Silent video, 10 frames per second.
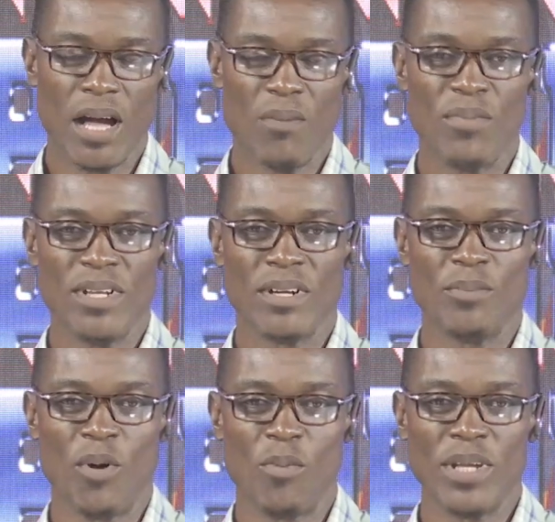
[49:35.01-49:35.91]
and Benin
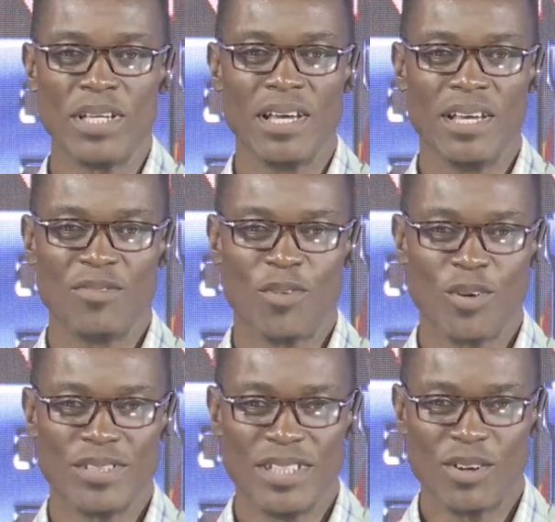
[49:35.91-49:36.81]
Republic
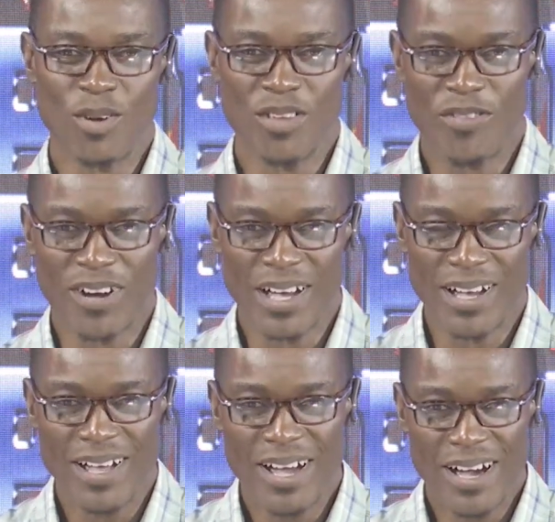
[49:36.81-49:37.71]
for the
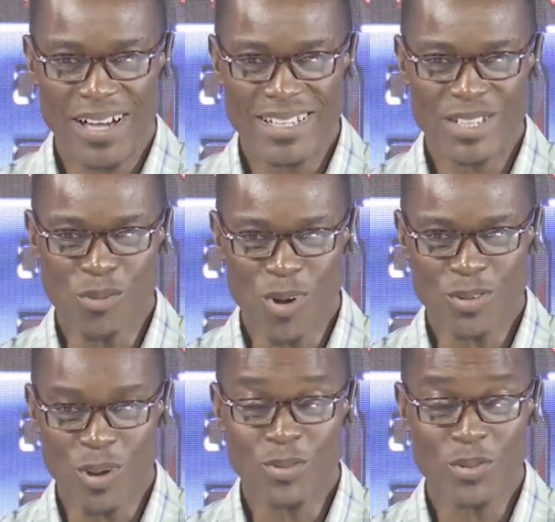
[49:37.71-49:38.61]
qualifier uh, in the
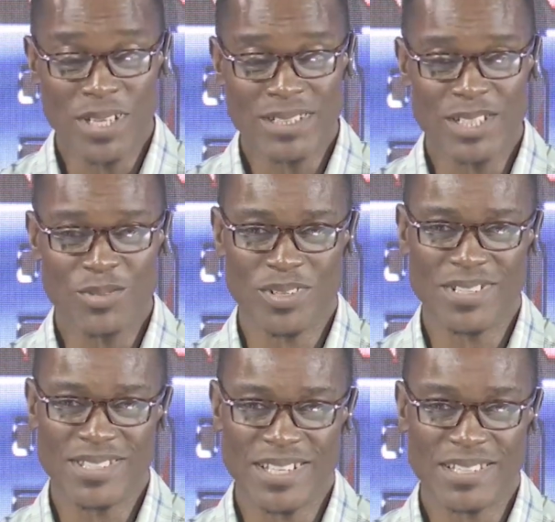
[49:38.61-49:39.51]
World Cup
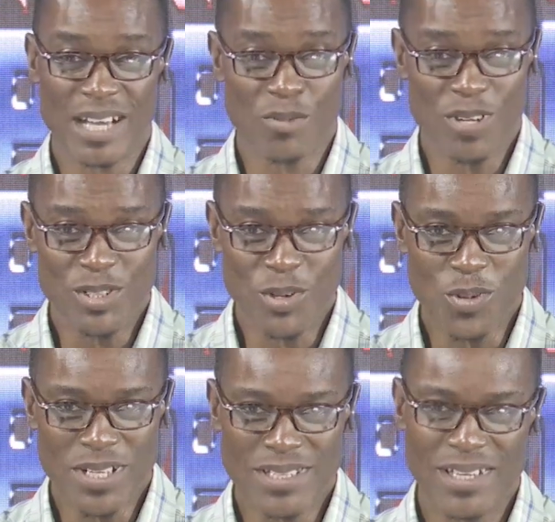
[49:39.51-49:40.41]
2026. Can we
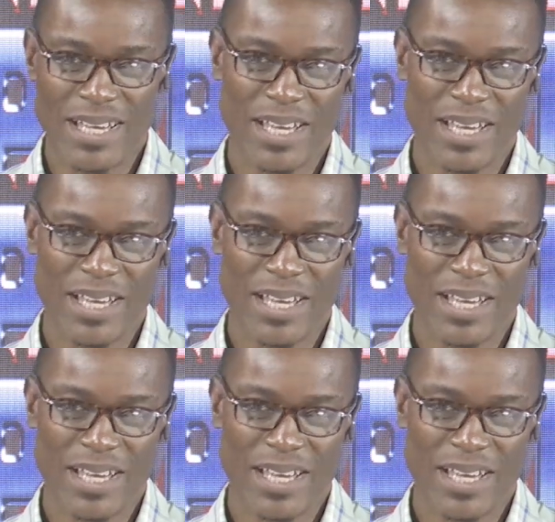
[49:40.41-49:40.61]
do it?